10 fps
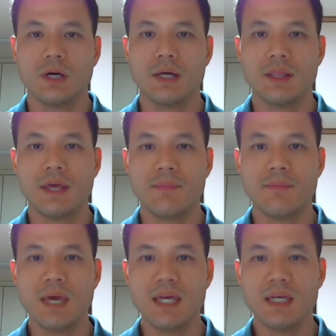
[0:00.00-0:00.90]
they
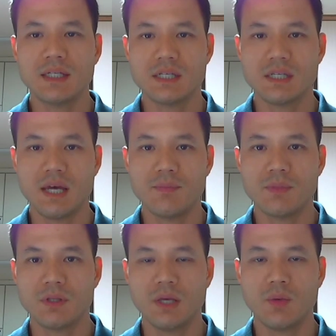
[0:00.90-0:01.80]

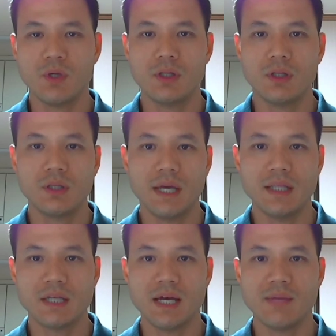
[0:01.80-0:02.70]
will at
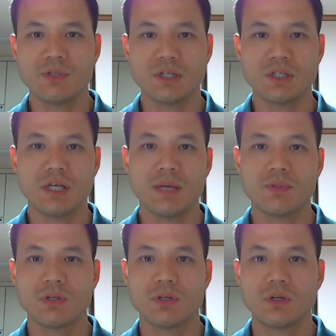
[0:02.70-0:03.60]
times accept
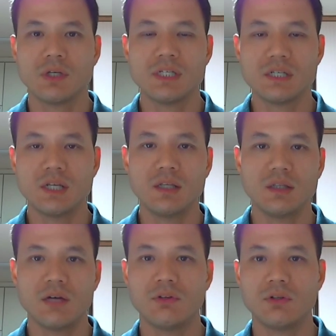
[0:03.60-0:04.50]

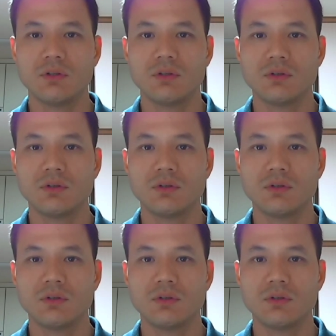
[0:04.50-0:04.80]
state-level